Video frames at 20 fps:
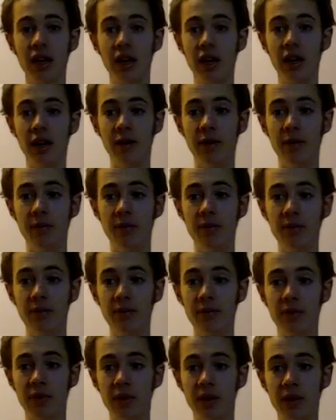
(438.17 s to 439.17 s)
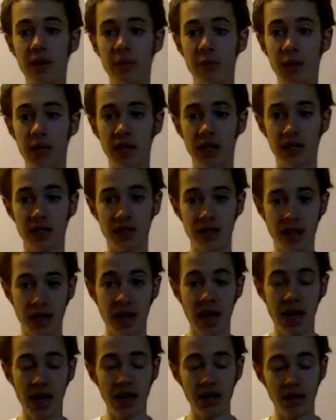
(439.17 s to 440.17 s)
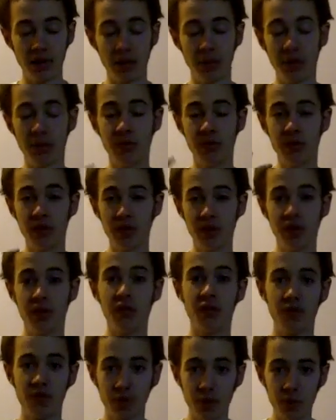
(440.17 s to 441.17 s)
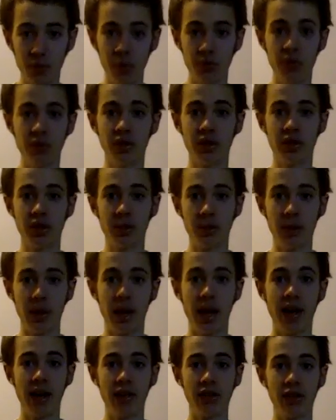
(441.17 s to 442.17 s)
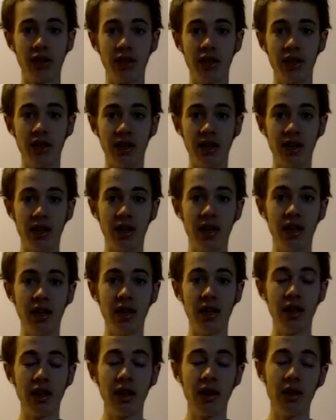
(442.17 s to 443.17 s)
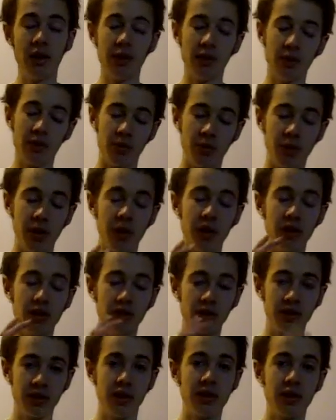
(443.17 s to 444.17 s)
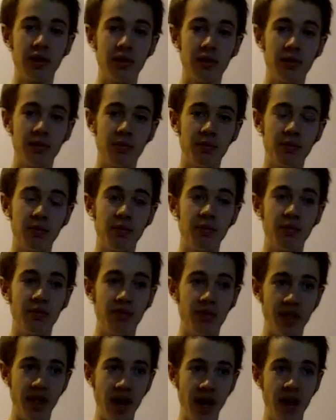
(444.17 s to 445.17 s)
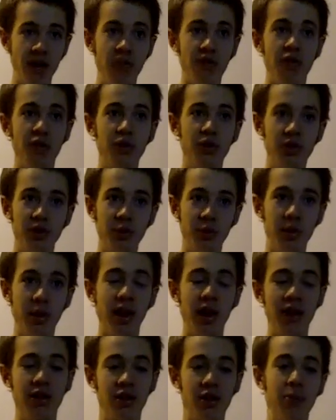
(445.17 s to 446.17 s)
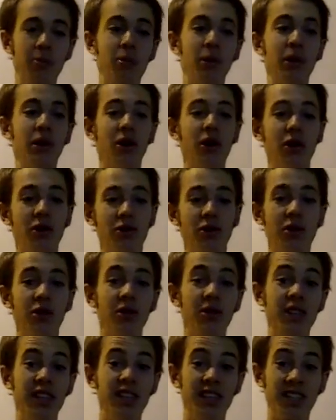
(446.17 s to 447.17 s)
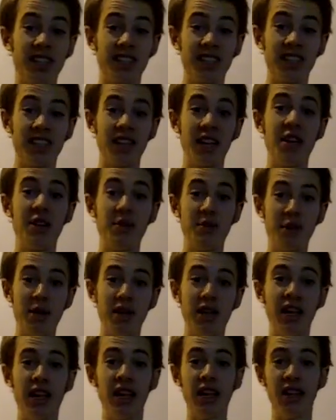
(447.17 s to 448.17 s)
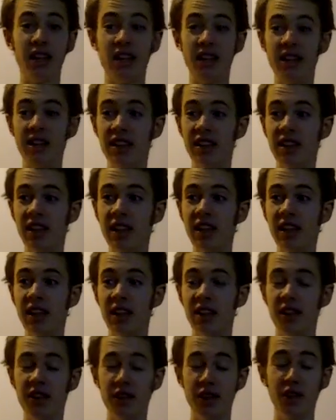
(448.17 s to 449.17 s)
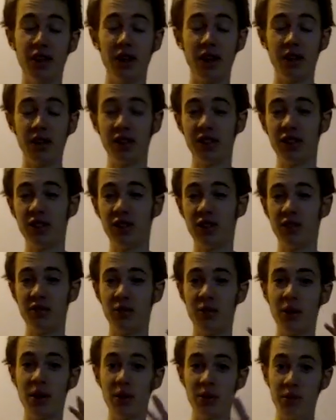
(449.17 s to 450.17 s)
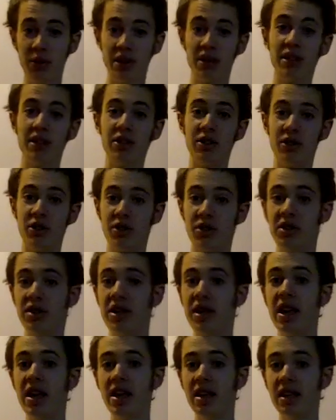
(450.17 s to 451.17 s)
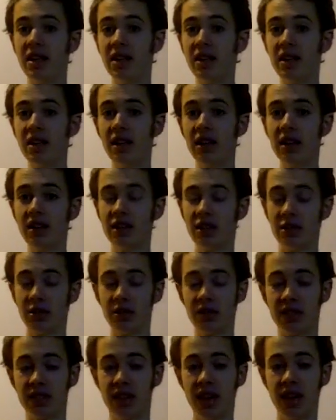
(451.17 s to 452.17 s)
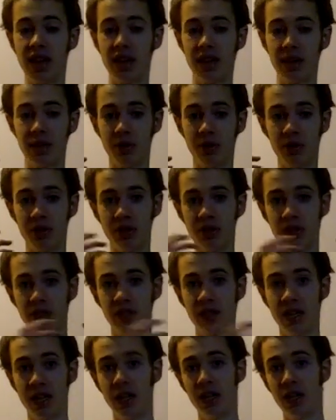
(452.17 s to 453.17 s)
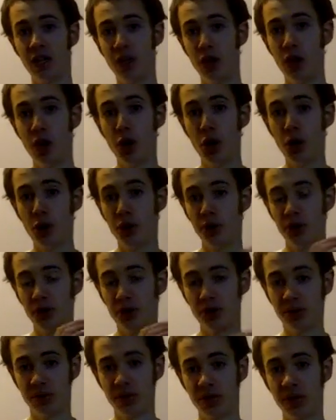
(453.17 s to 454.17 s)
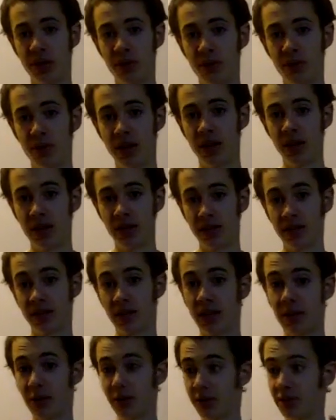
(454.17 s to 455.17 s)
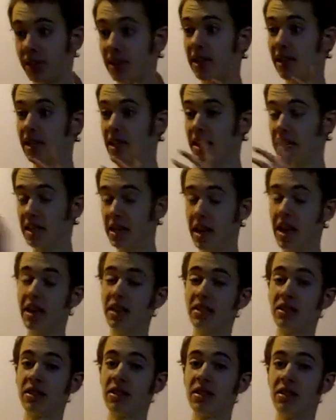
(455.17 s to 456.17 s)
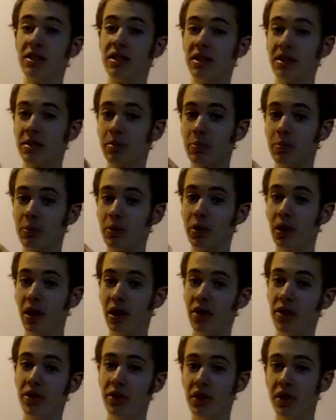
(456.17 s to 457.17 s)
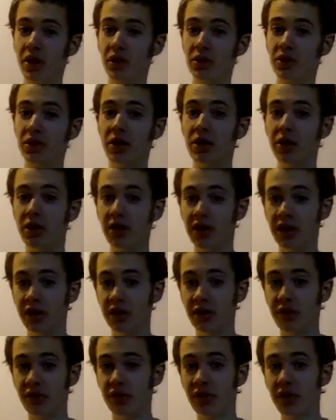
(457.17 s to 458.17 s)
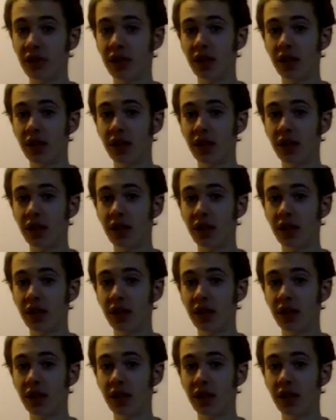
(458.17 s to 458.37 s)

um, because that is what really fuels our passion and well that fuels the passion, but also the excitement and the the knowledge of what we can create. So it's not that we're just saying no to something; it's that we're saying yes to this other alternative.